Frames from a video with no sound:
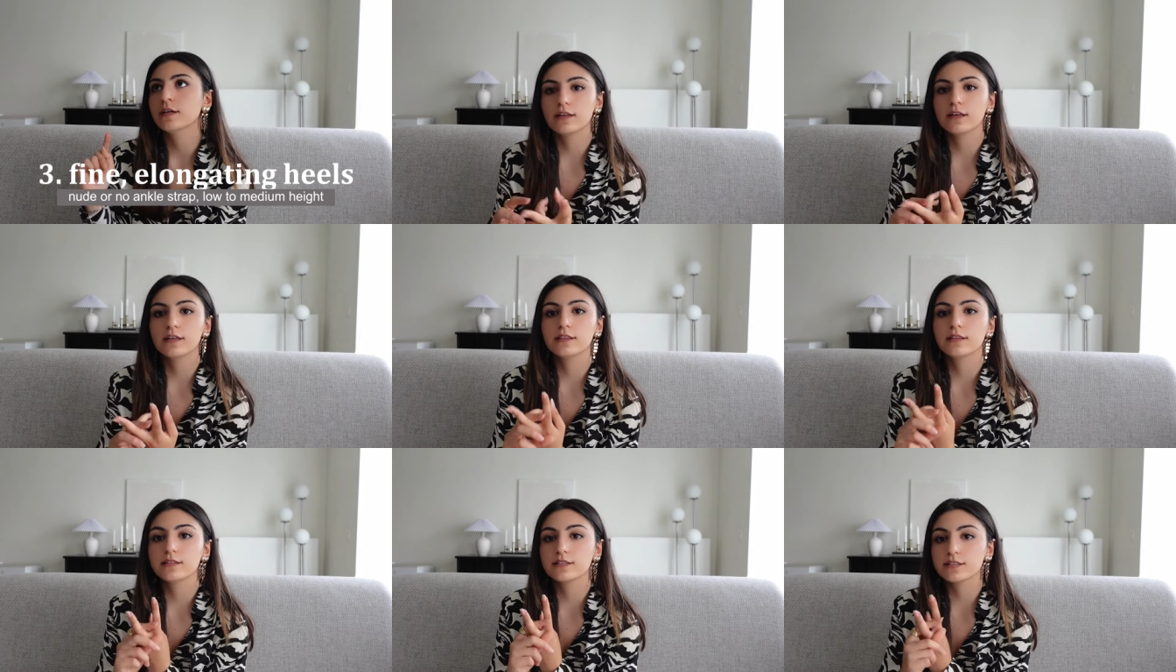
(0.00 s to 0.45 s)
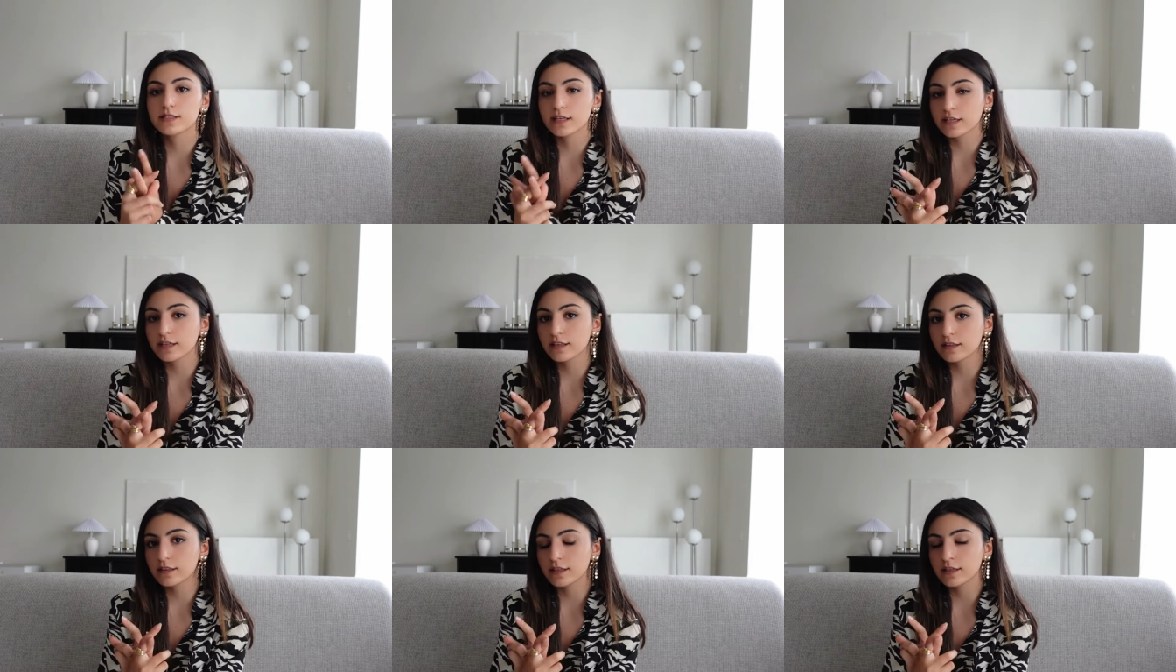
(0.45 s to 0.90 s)
And the
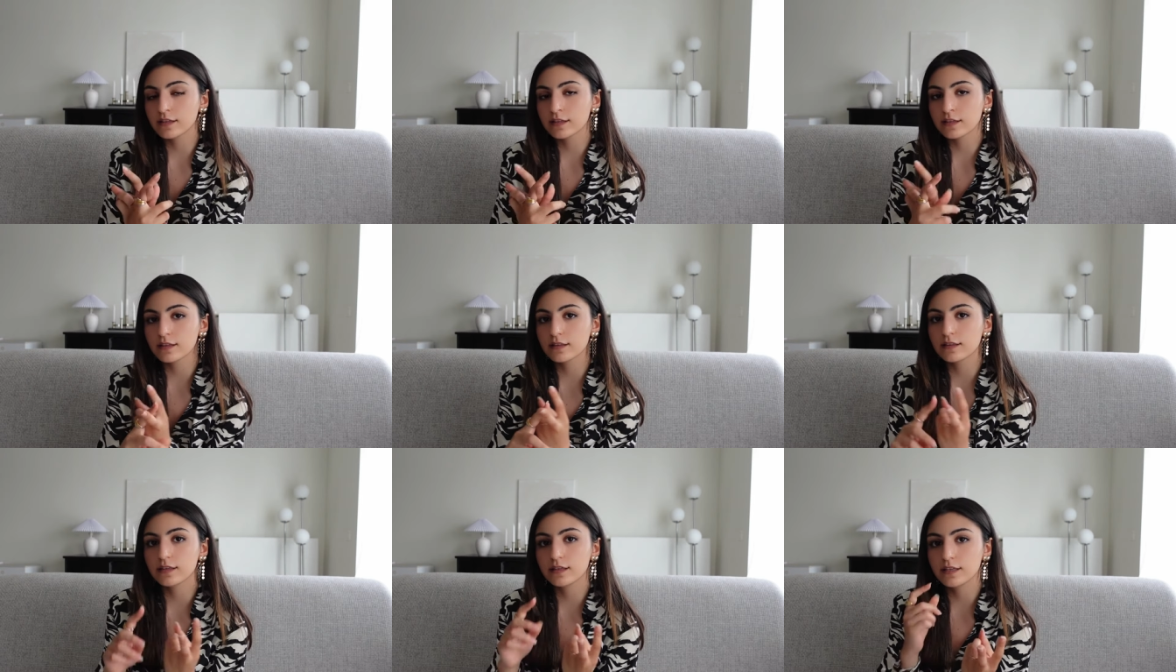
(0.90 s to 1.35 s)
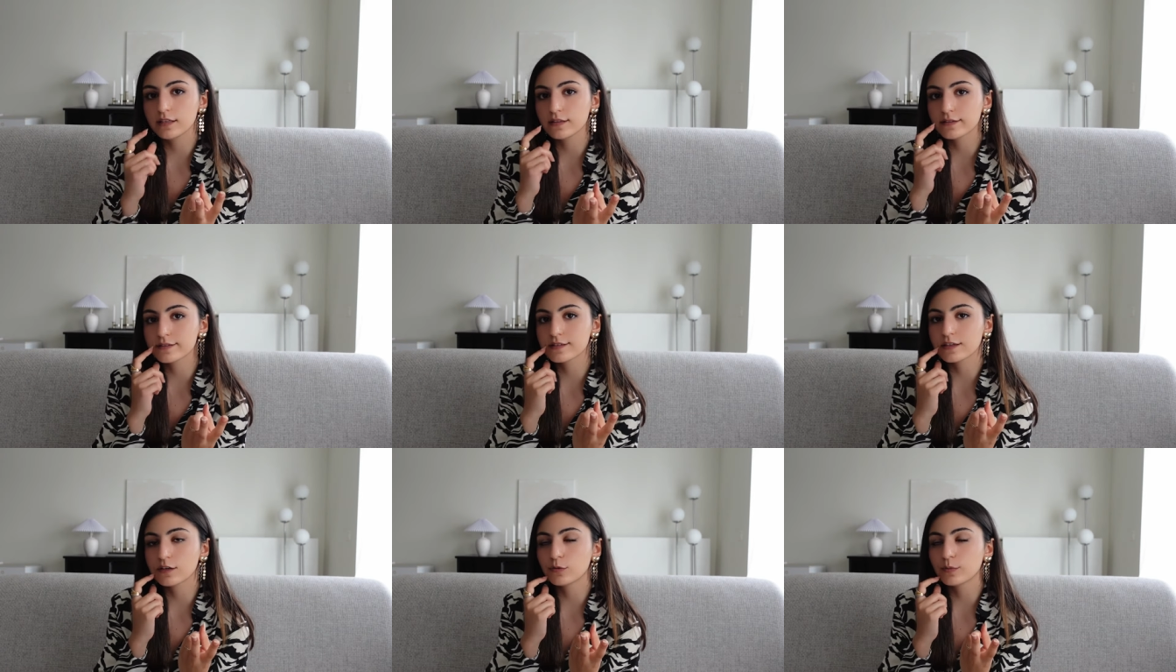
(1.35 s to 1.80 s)
second thing the
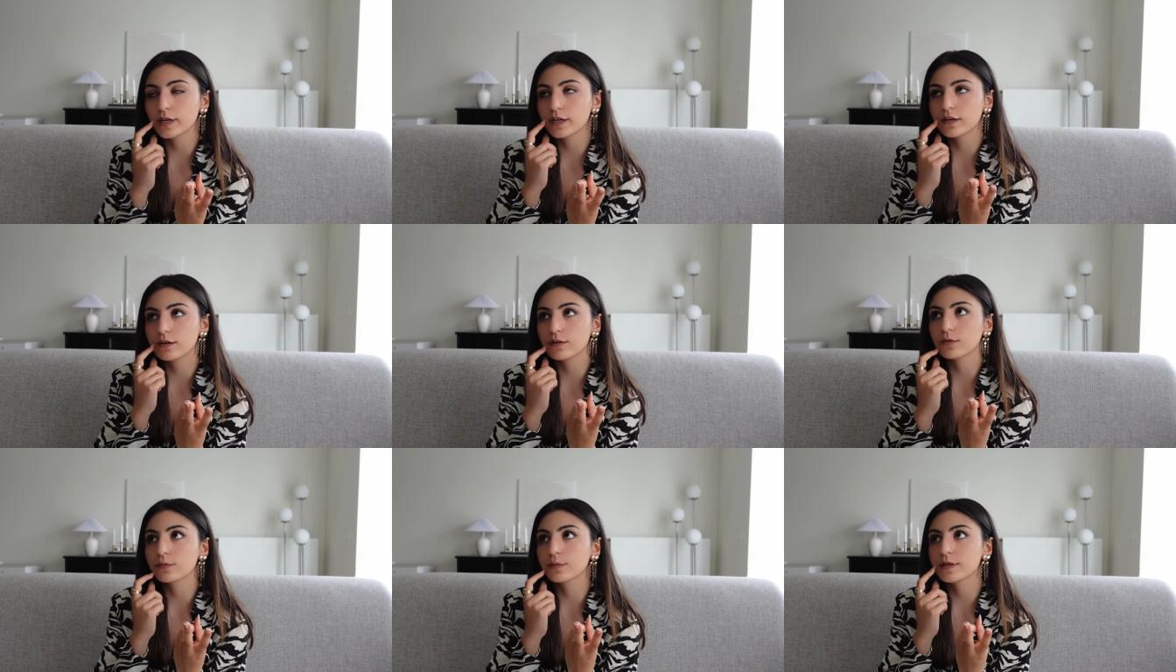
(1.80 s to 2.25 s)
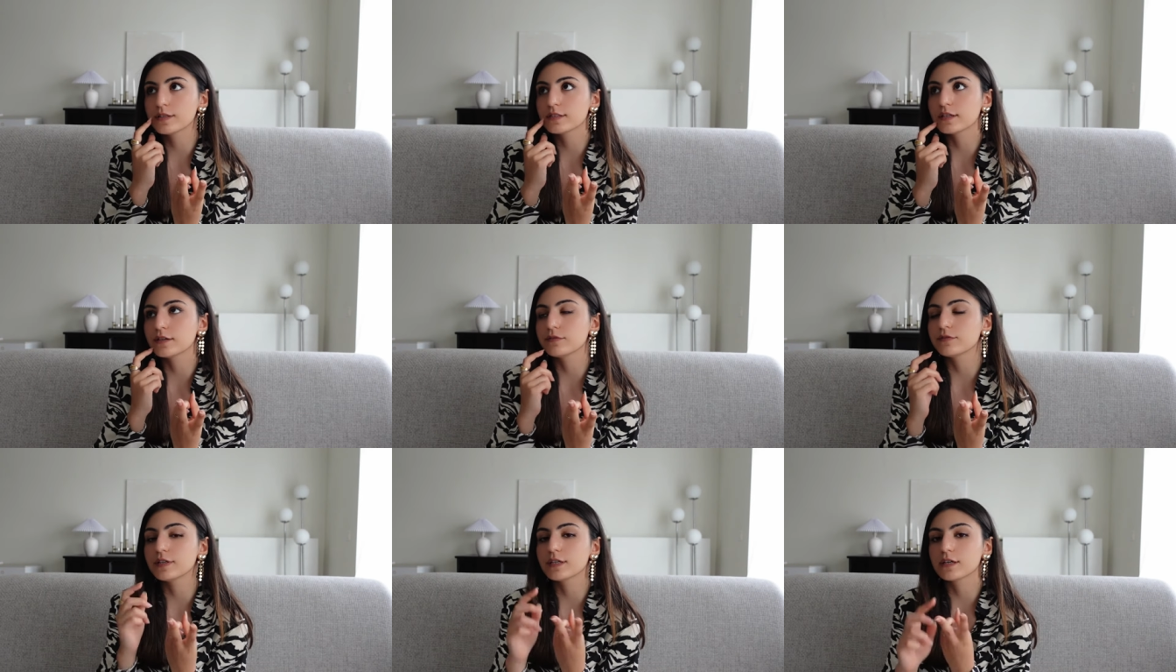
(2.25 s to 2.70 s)
heels they wear always
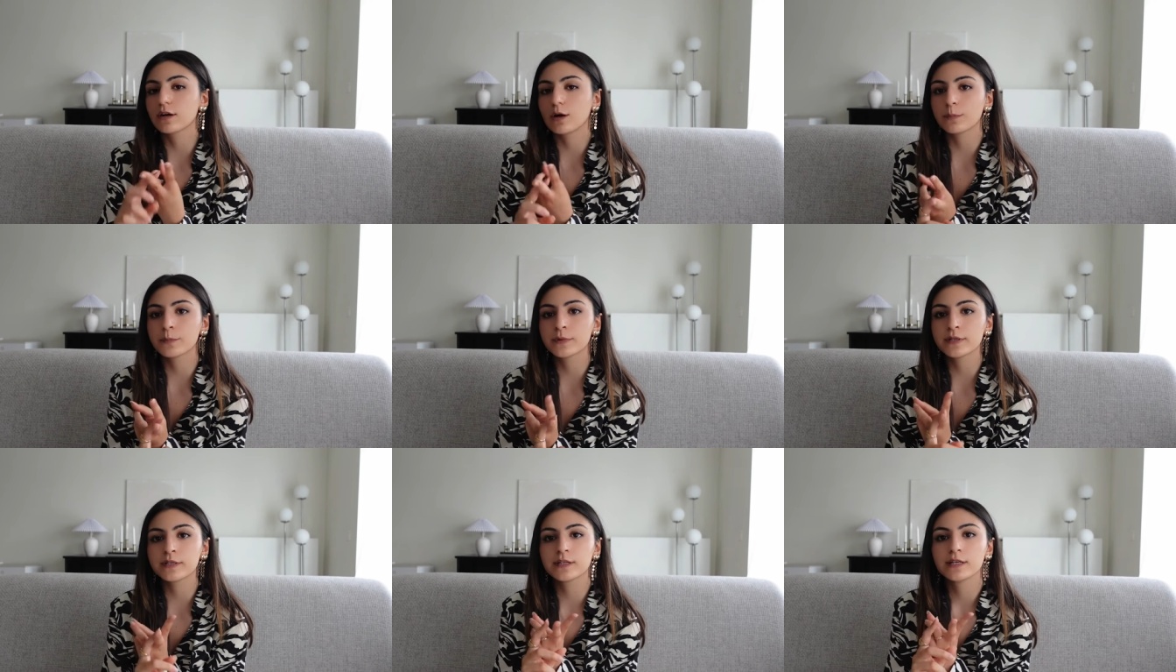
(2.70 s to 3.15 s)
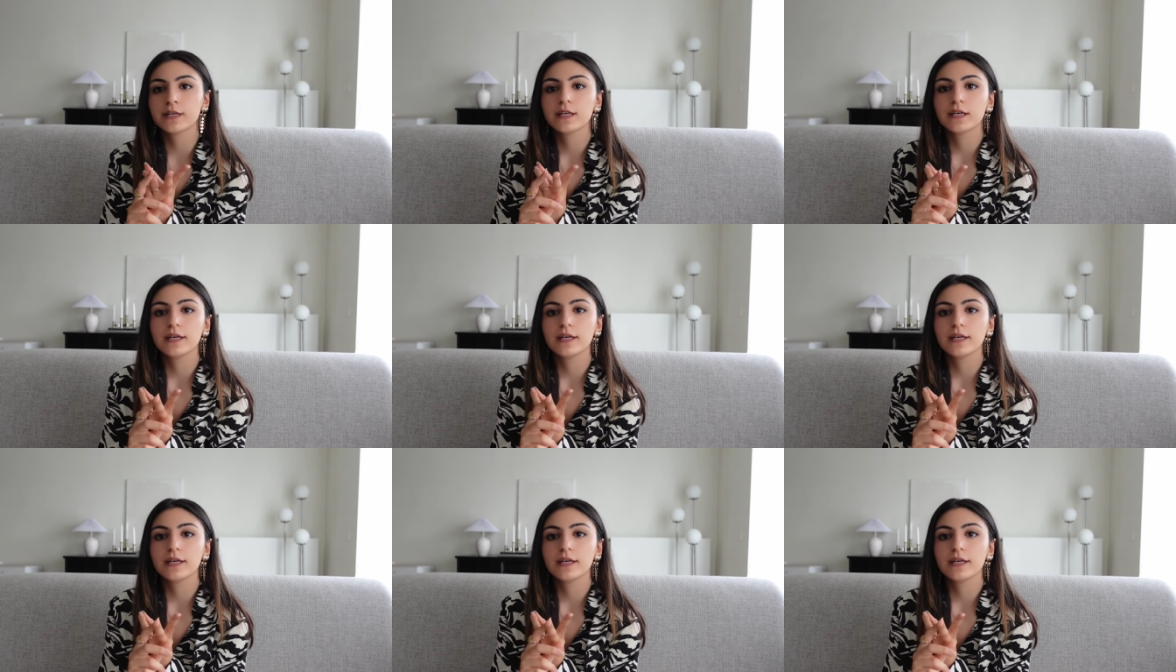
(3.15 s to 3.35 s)
have in common